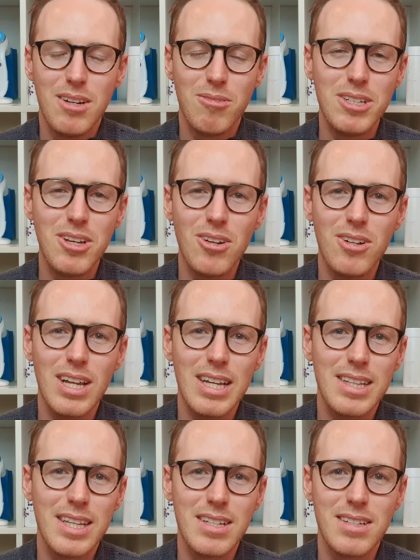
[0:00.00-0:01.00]
we don't
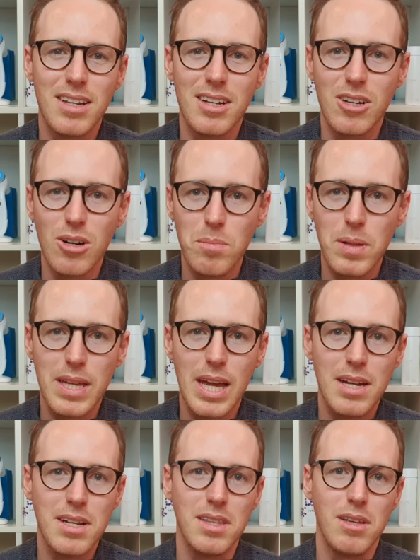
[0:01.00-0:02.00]
like things that are
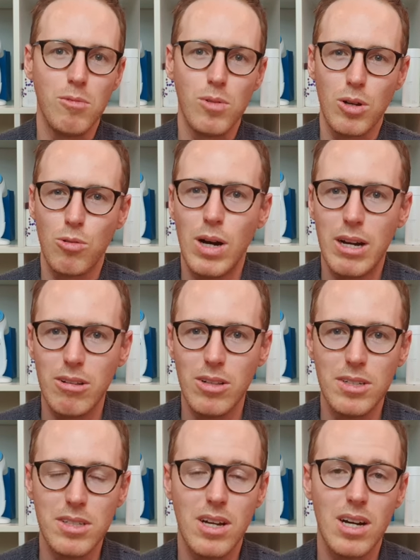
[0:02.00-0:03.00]
complicated that require a
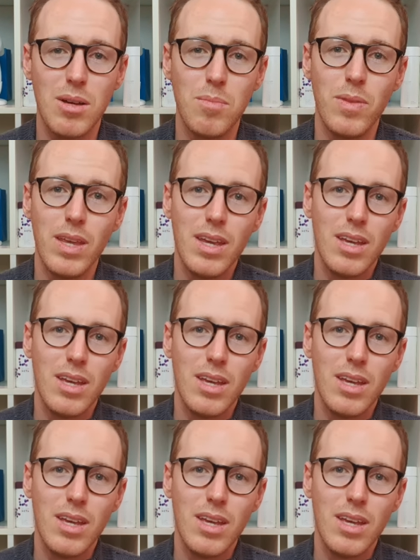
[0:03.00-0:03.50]
lot of time.